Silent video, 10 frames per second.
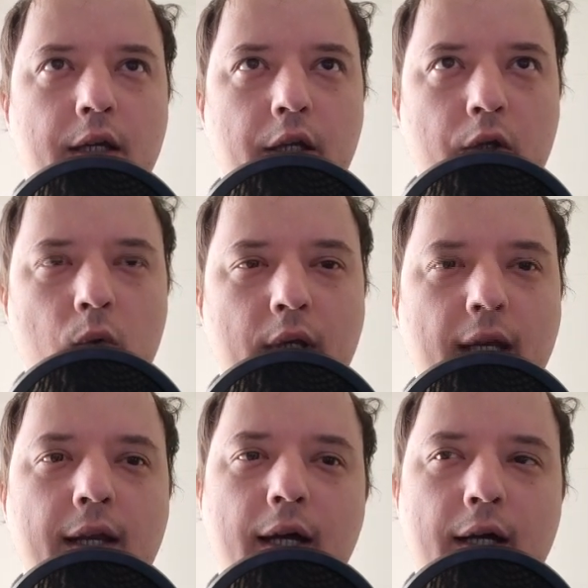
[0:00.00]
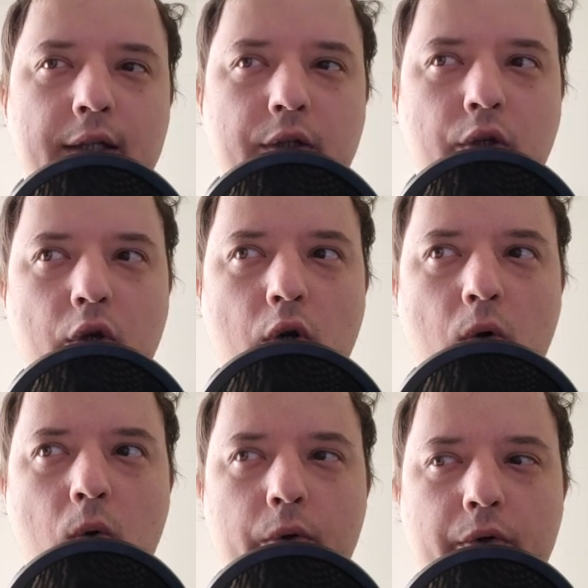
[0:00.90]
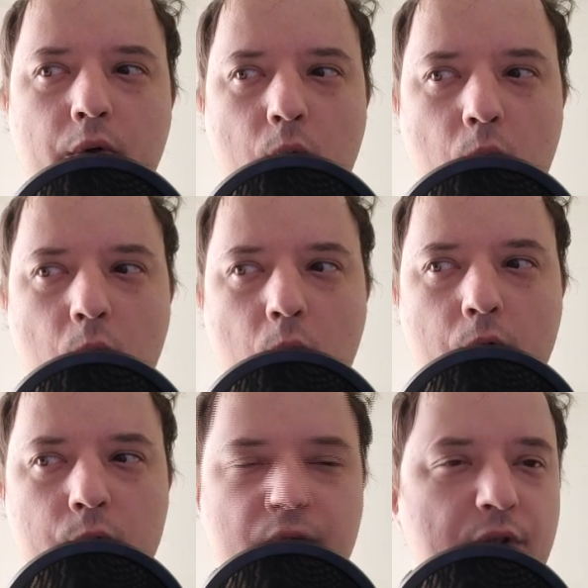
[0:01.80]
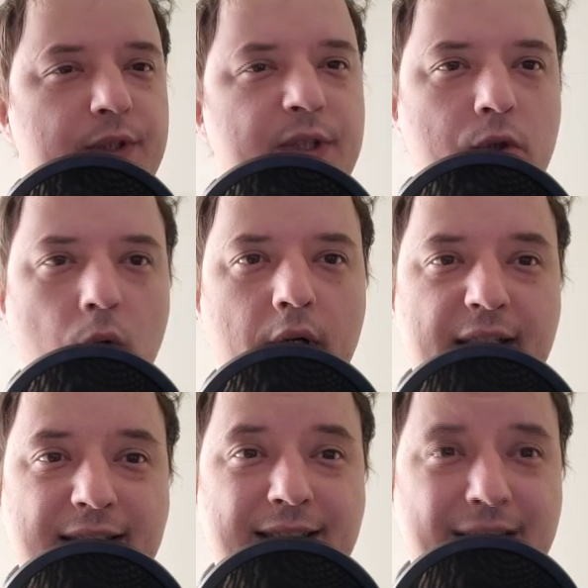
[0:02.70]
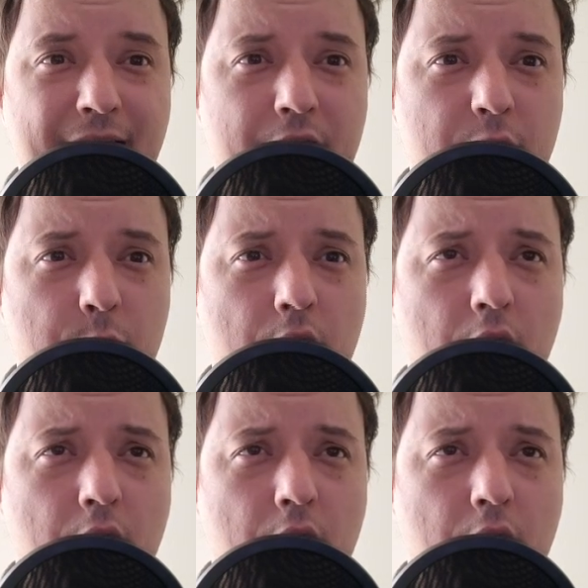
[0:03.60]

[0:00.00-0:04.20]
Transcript: You cannot go to user stories stage.